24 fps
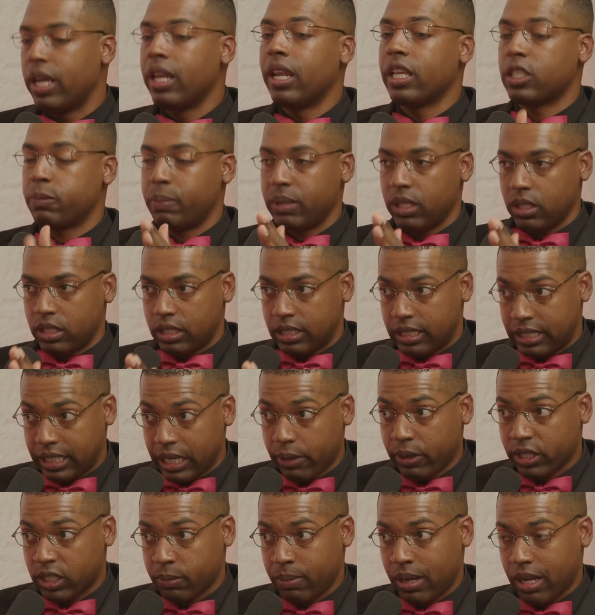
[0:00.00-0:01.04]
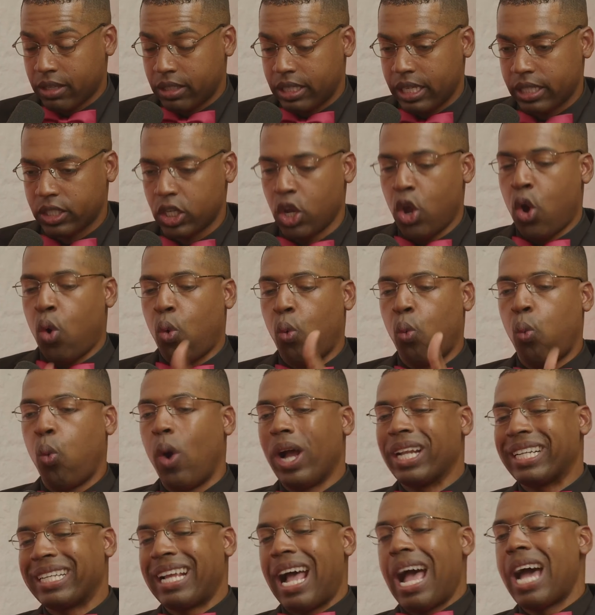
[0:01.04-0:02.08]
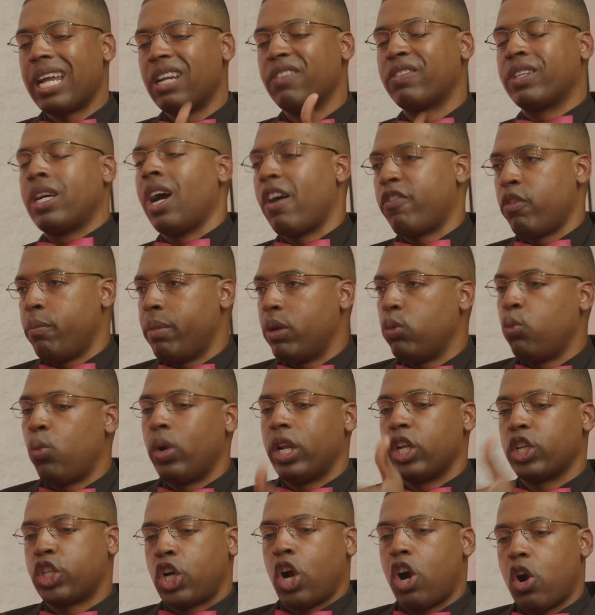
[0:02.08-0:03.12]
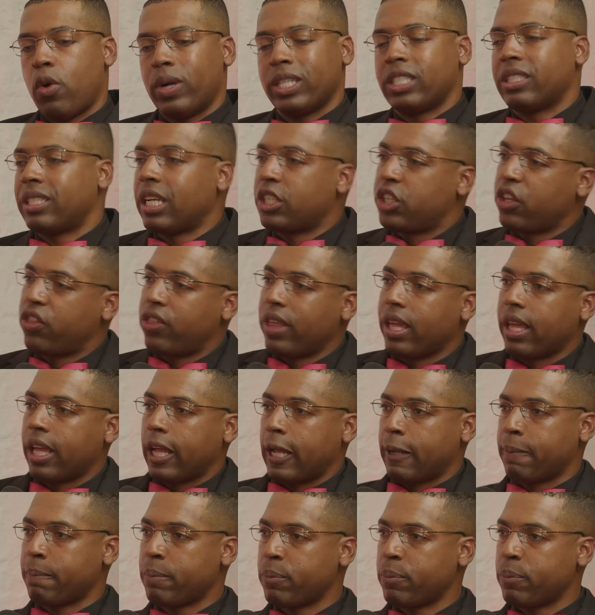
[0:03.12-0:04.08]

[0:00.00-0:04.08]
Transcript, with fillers: Let's right. be serious about this. True. What kind of government would encourage such a thing?